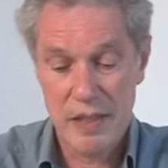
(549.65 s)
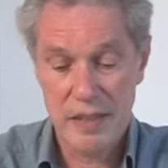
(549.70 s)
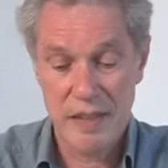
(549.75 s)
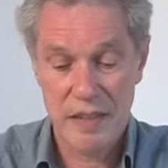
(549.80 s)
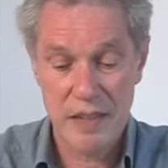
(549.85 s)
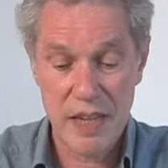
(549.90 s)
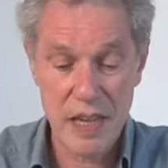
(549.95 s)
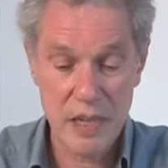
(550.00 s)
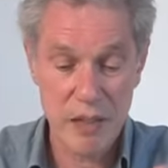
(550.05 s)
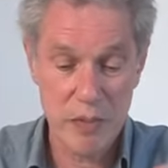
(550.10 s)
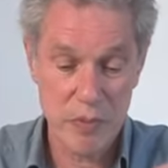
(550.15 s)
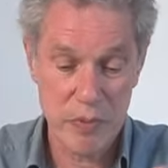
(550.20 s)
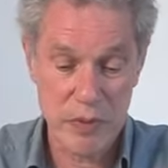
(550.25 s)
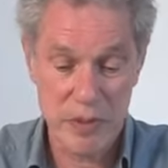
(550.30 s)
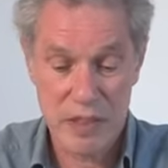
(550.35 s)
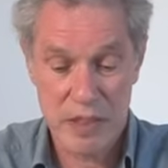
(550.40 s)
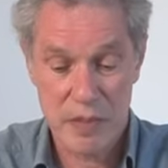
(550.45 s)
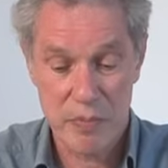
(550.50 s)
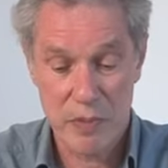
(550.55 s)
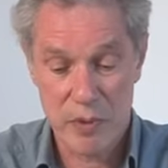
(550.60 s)
the second
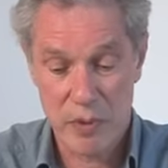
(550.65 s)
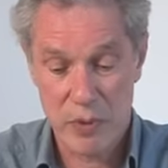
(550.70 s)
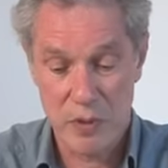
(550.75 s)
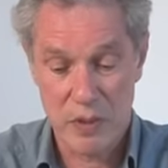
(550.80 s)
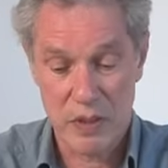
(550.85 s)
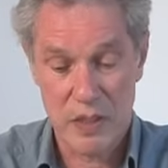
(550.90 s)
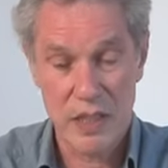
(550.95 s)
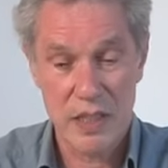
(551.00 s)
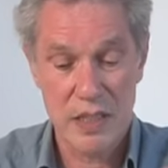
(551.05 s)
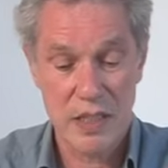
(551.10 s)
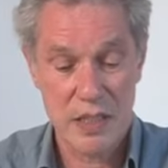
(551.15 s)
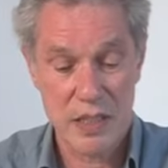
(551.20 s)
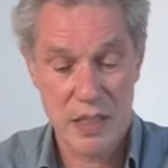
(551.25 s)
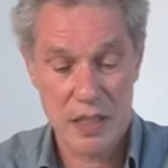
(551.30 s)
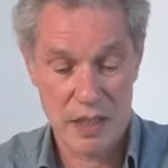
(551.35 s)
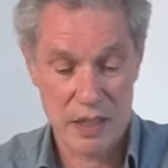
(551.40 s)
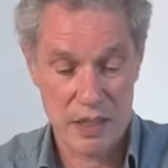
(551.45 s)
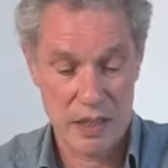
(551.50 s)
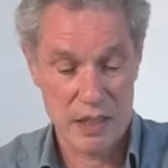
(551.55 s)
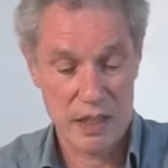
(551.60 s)
principle is
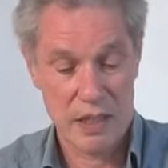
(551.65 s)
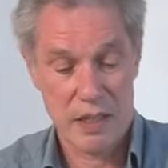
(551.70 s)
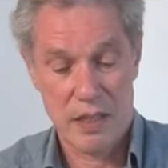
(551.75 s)
that